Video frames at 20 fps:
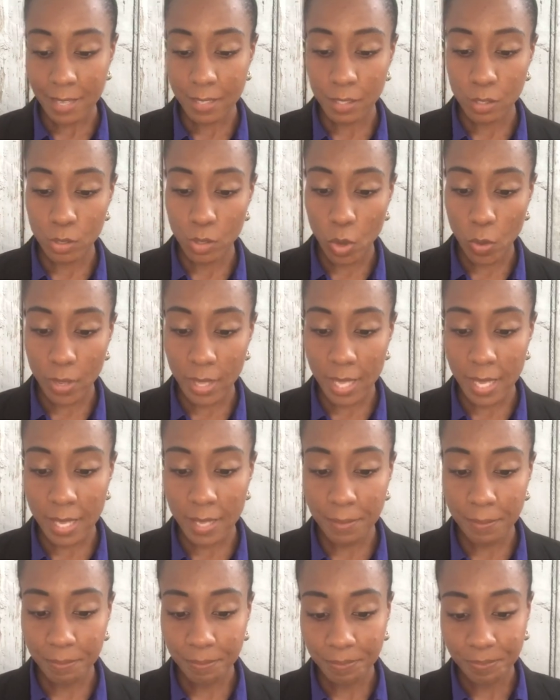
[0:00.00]
so
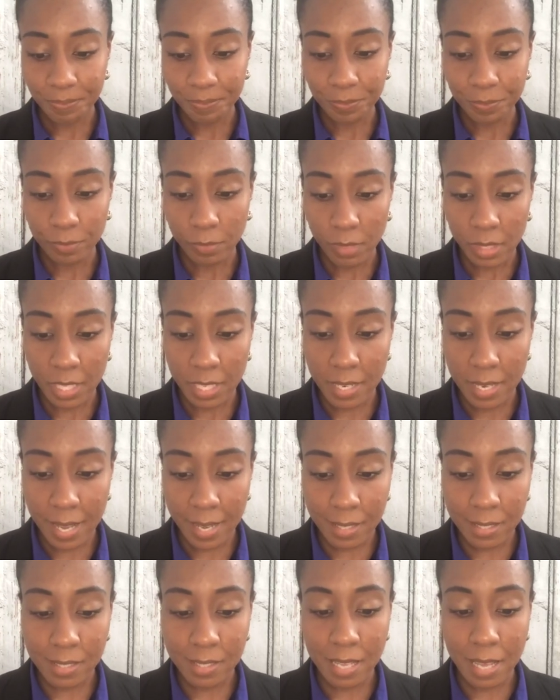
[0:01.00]
then the
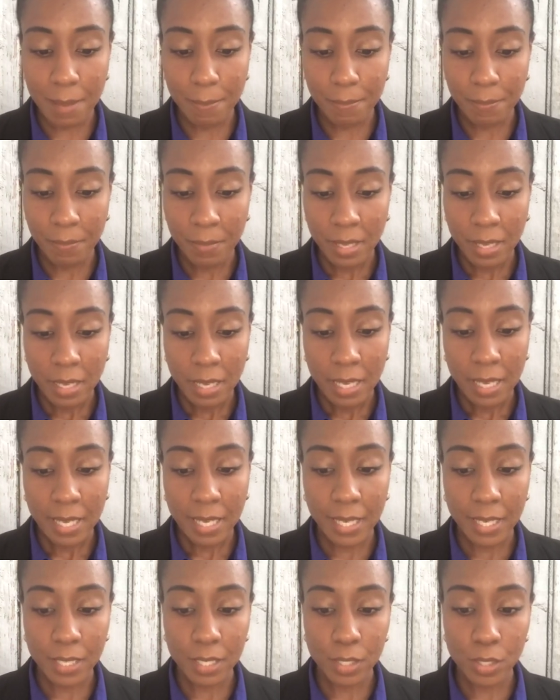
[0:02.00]
next step
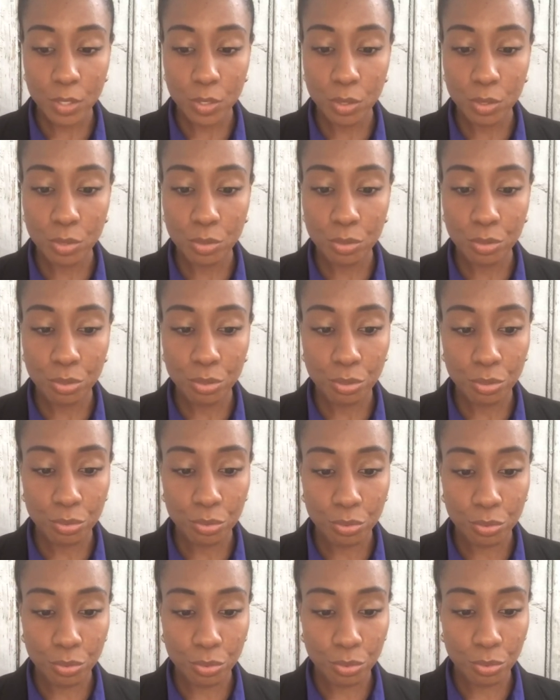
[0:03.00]
is
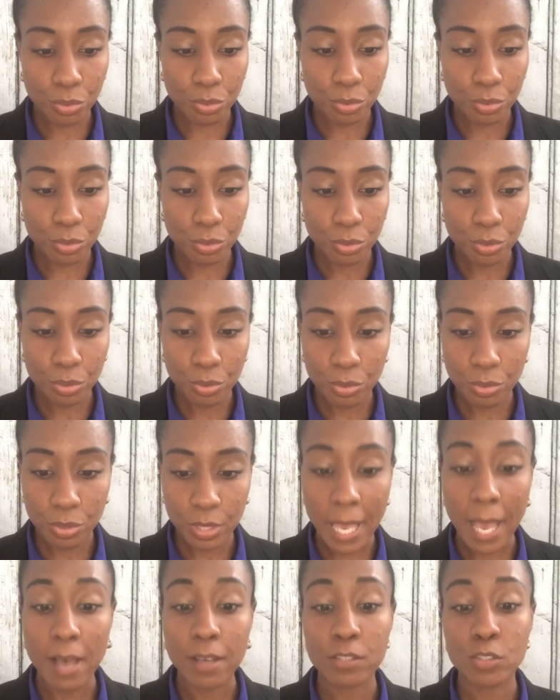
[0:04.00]
to,
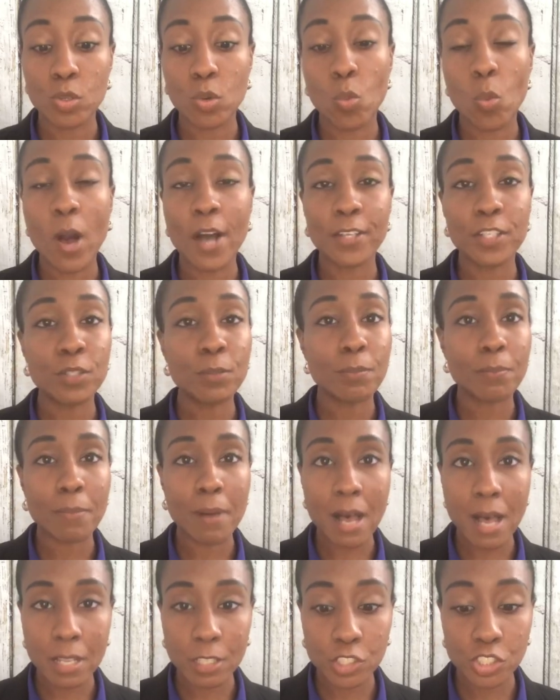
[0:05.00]
so while you're
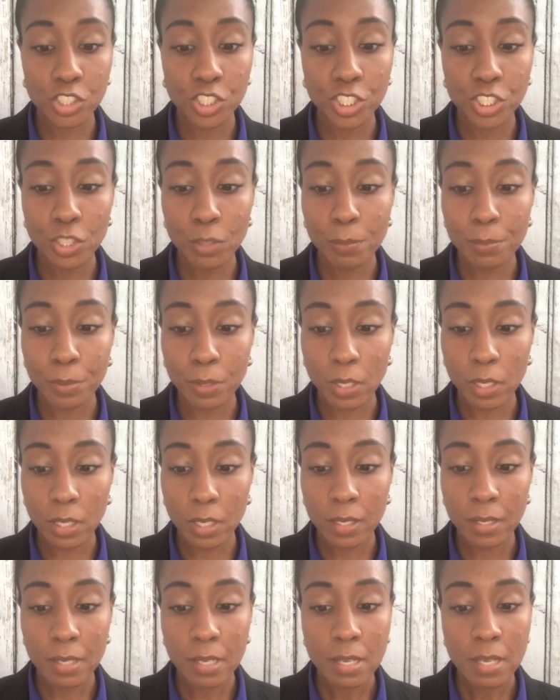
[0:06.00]
polishing your book,
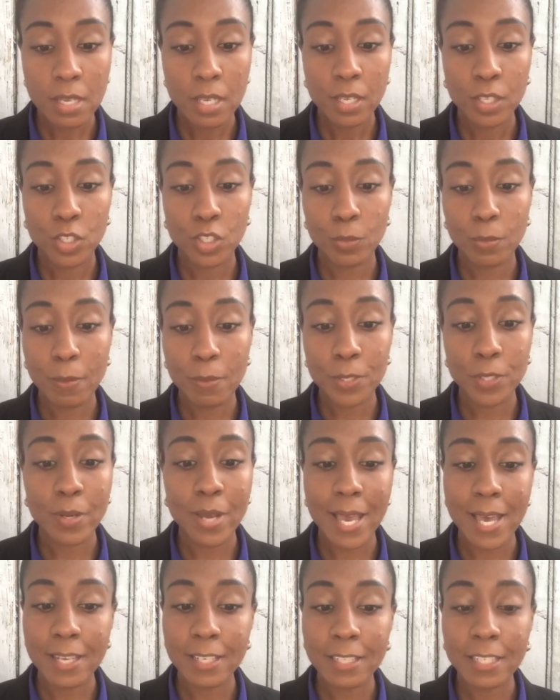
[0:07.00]
you're
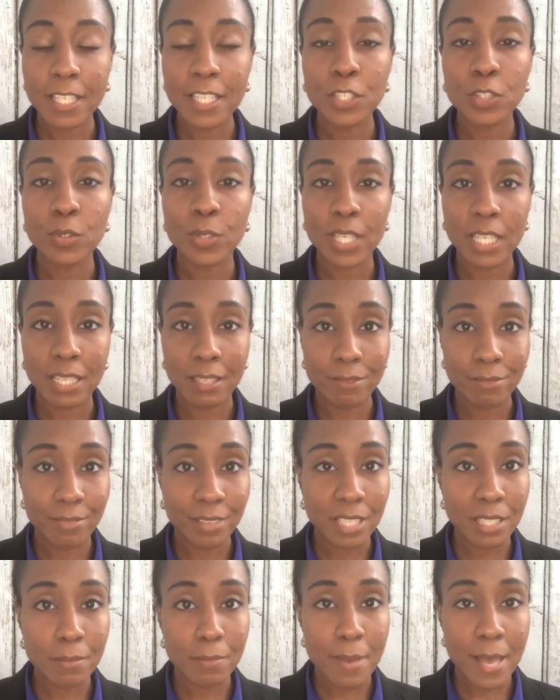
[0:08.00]
editing, you're getting
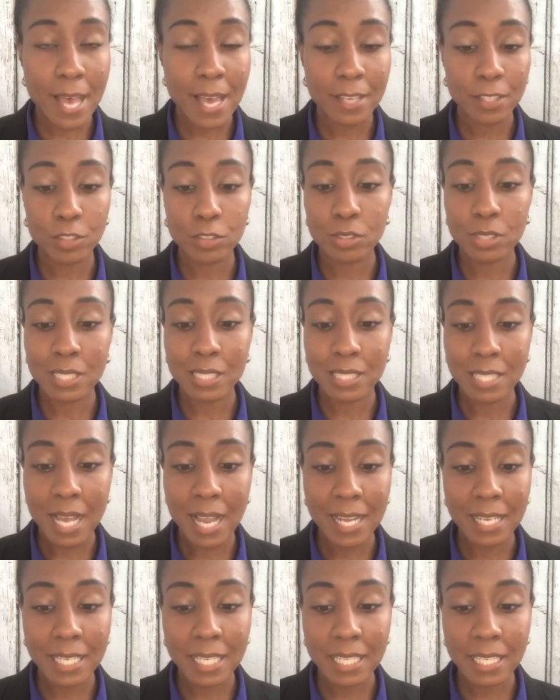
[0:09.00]
feedback, you're
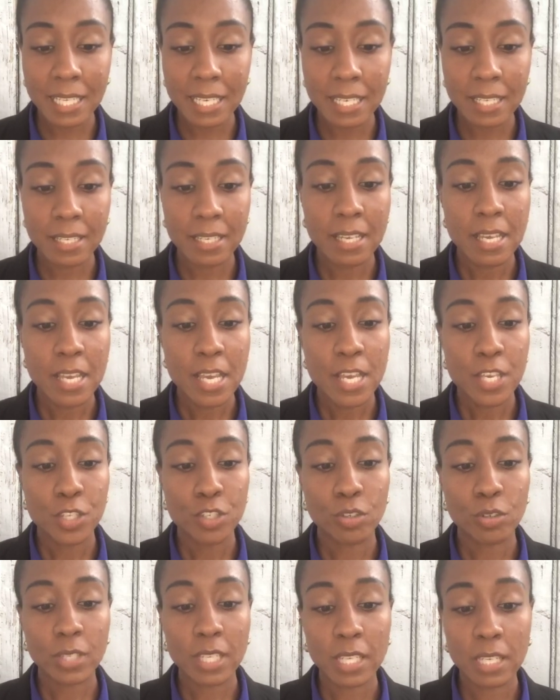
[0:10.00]
designing it,
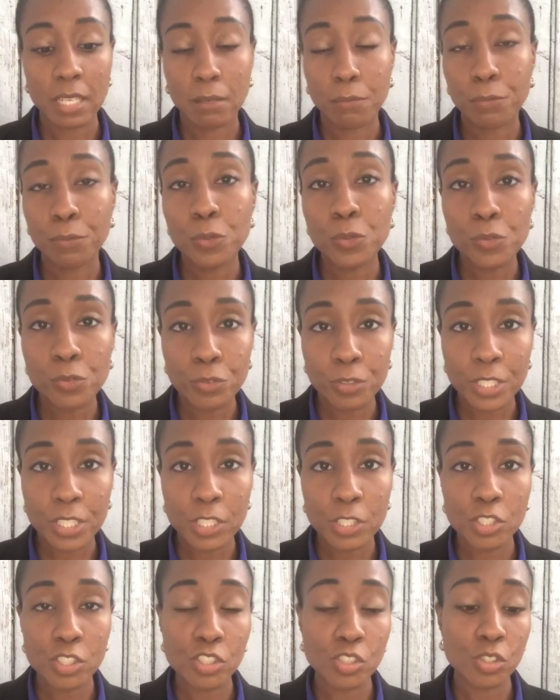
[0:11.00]
you're getting
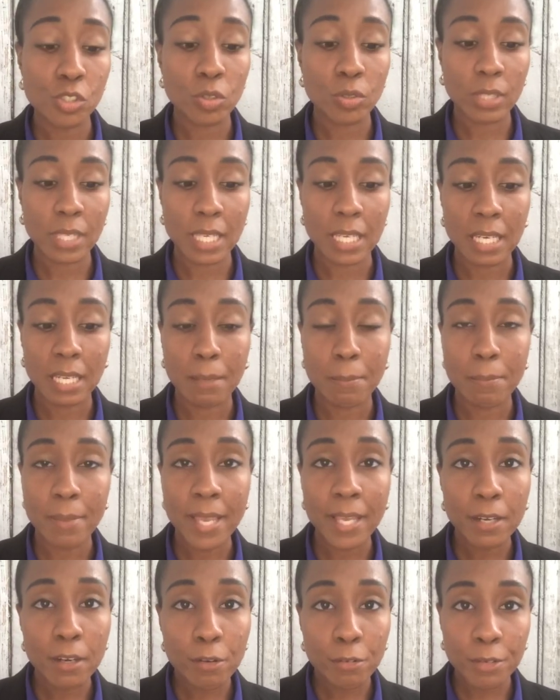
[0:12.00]
proofreaders, you're getting
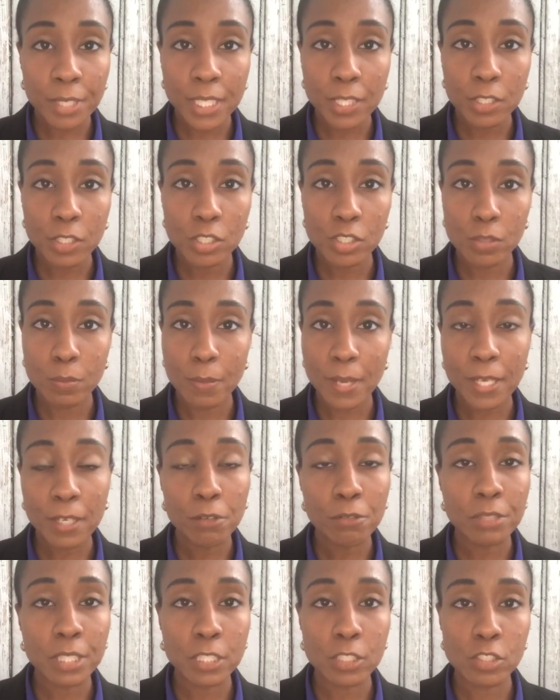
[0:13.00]
beta readers. Beta
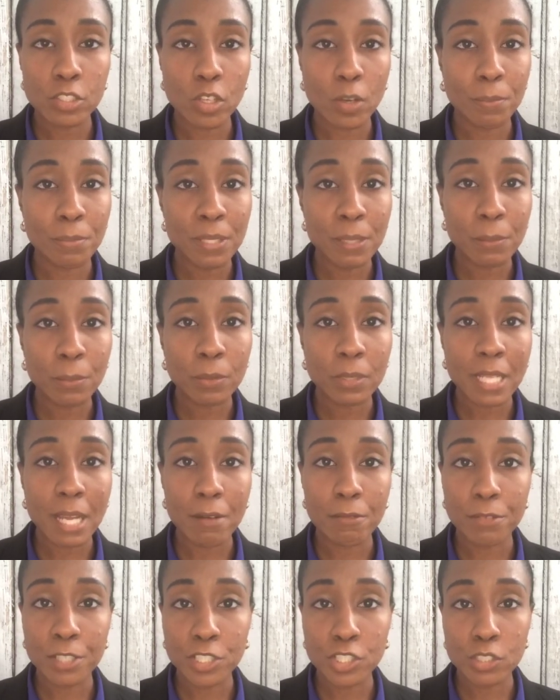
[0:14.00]
readers are people that
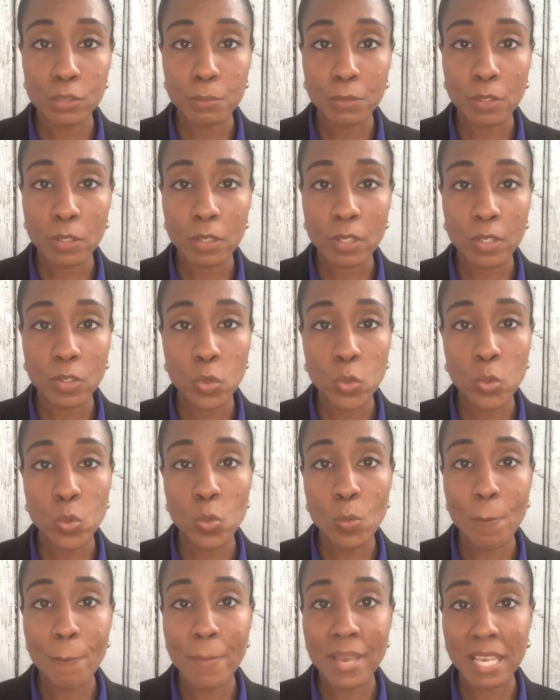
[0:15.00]
read your book who
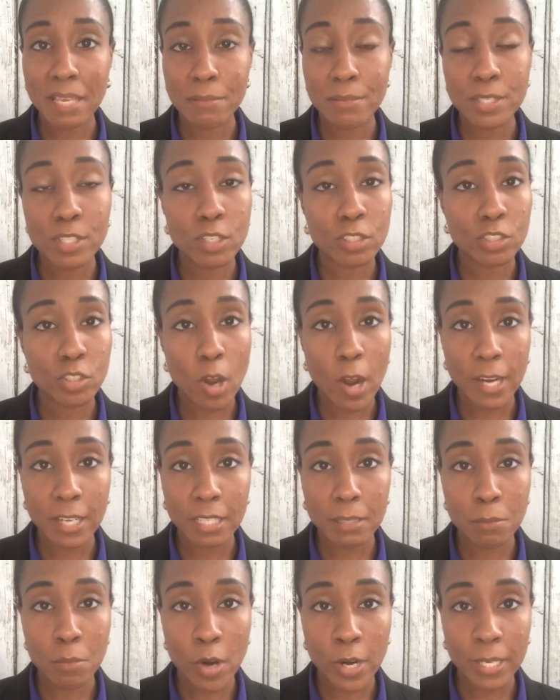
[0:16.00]
may be your target
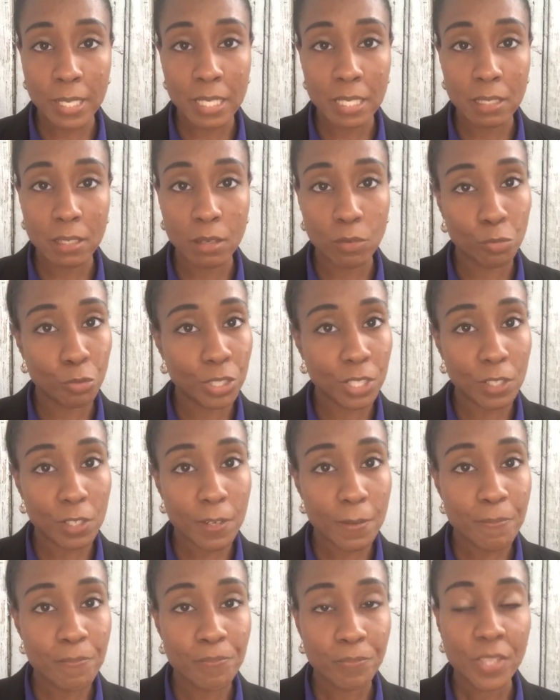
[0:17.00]
market reader,
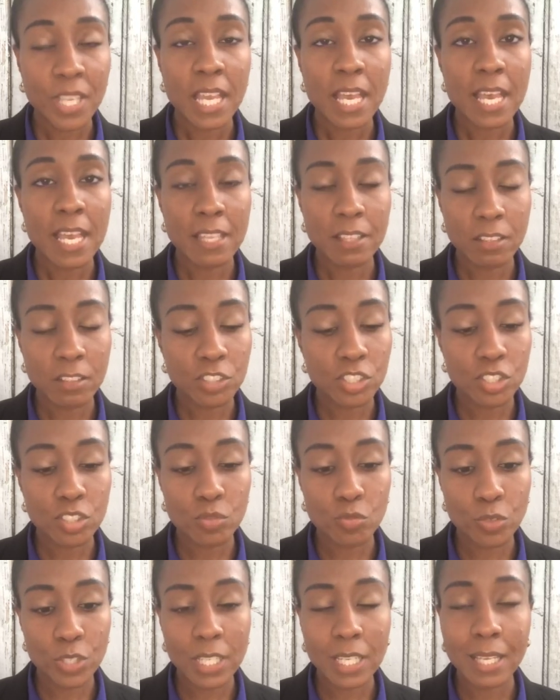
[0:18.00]
and they're just
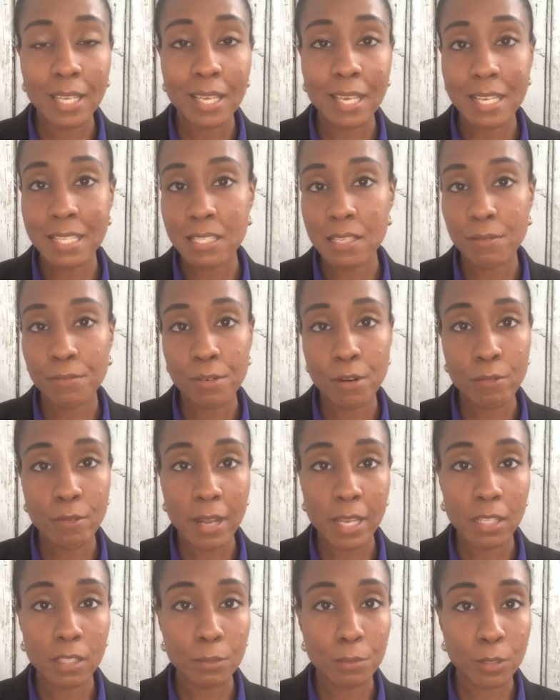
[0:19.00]
reading it as if a
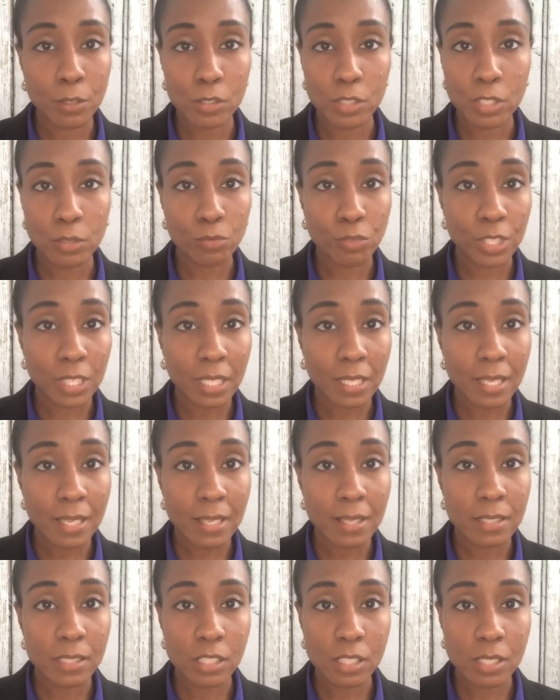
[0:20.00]
regular person reading it,
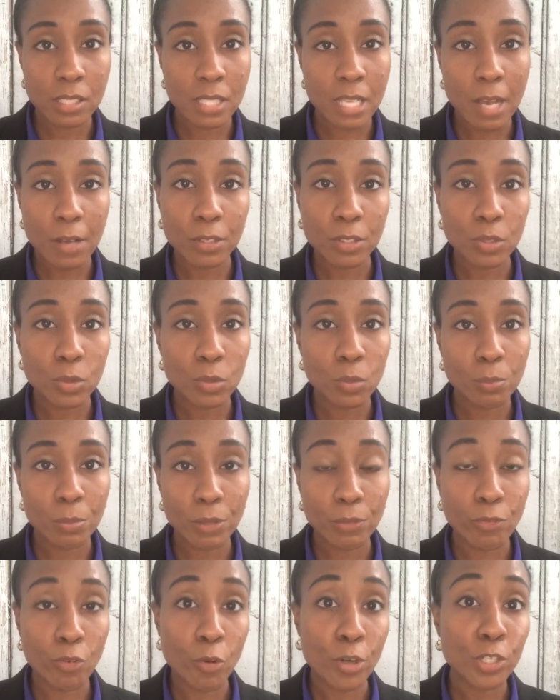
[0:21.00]
to tell you
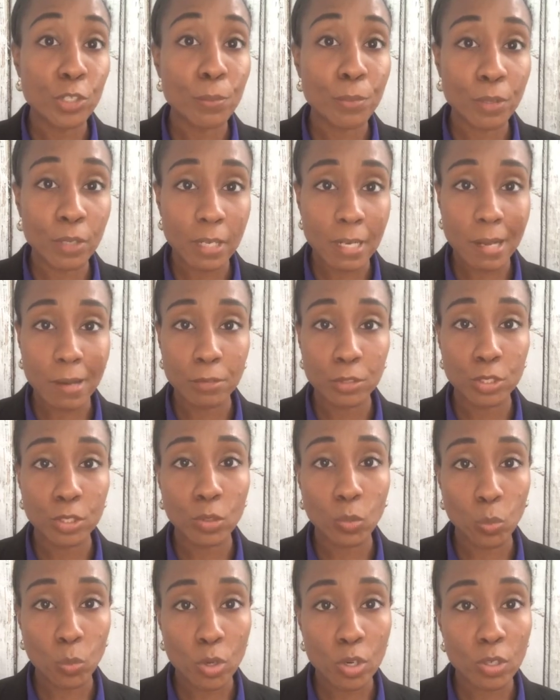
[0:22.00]
before you put it out into the
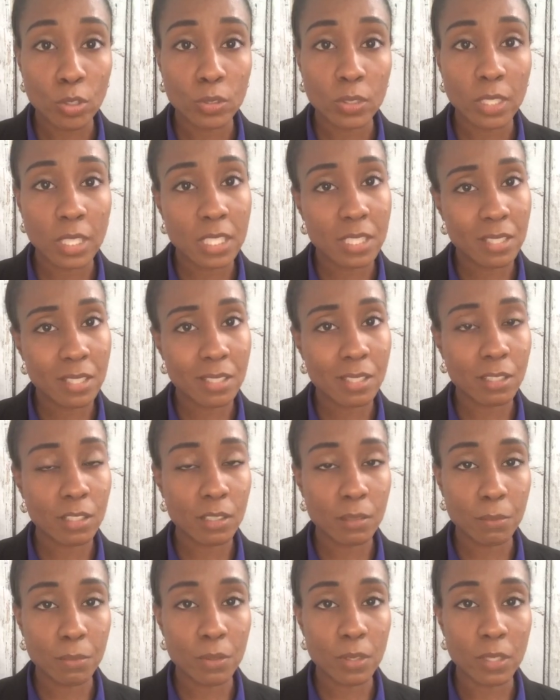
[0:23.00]
world, is this a
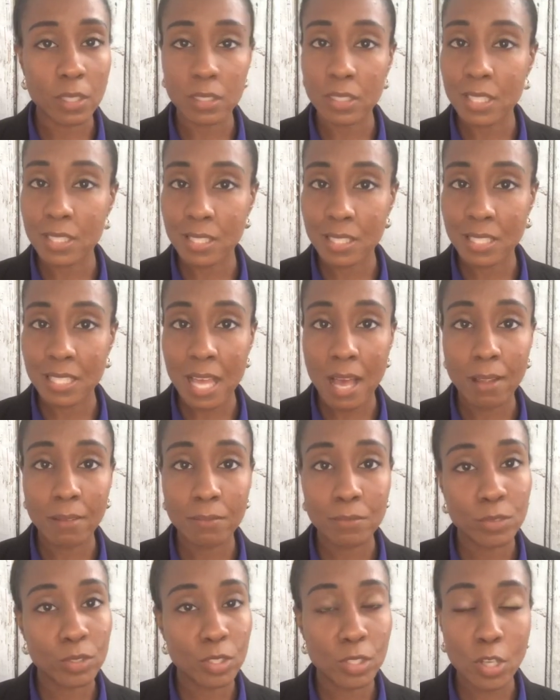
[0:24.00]
good book? Does it
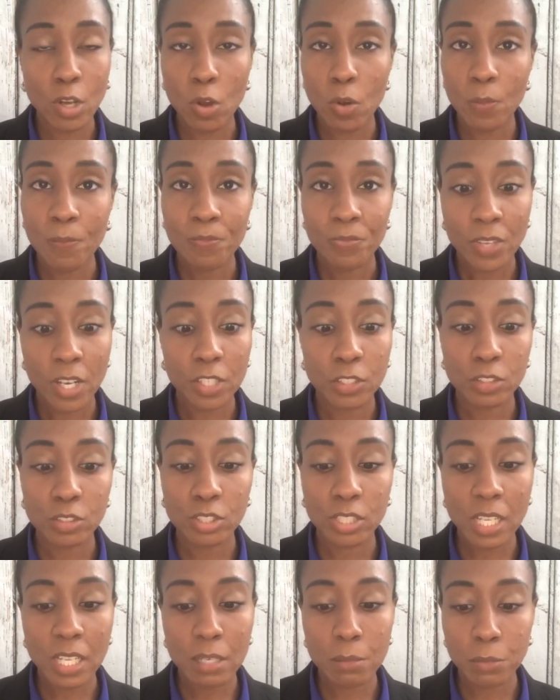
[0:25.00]
sound,
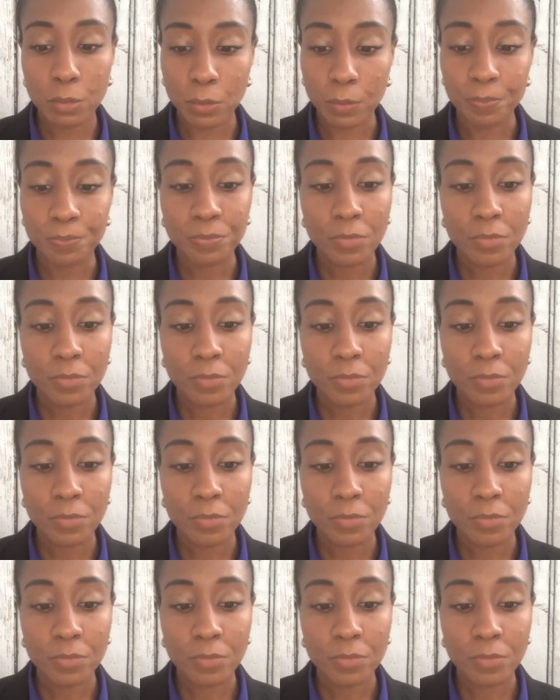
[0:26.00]
understandable?